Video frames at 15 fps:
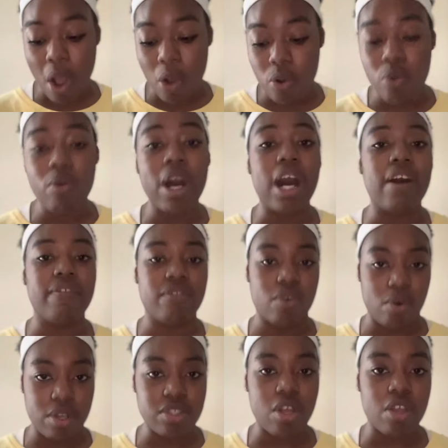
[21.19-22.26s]
who of
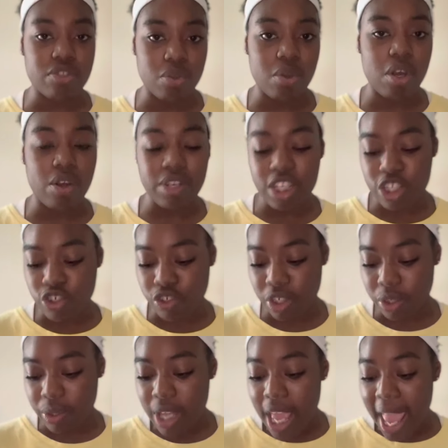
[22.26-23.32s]
course also called
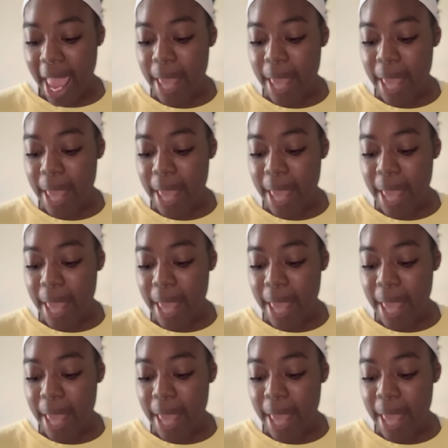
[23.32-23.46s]
Israel,